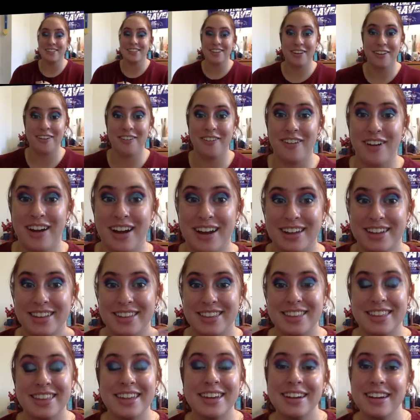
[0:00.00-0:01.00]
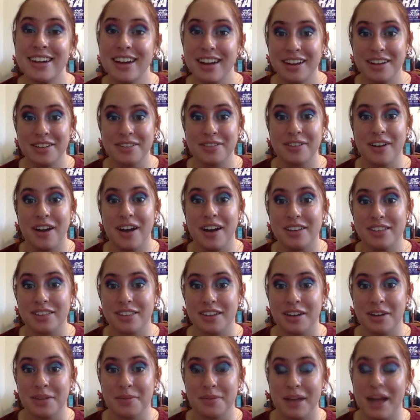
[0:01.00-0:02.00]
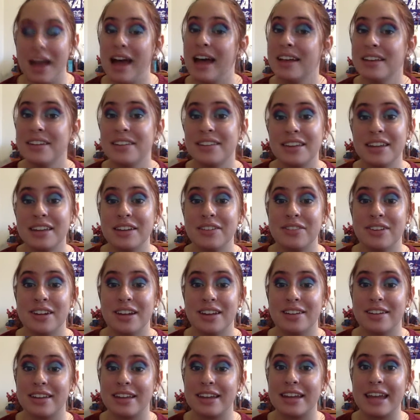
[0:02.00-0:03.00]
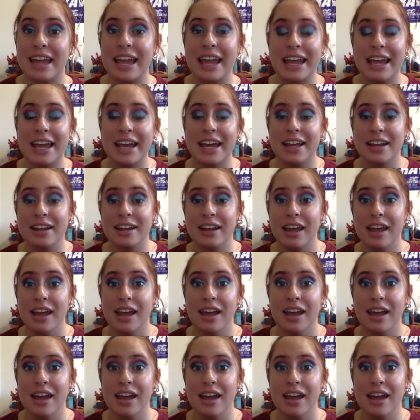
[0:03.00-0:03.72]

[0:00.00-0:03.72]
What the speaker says: So I think I have gotten them as even as I can.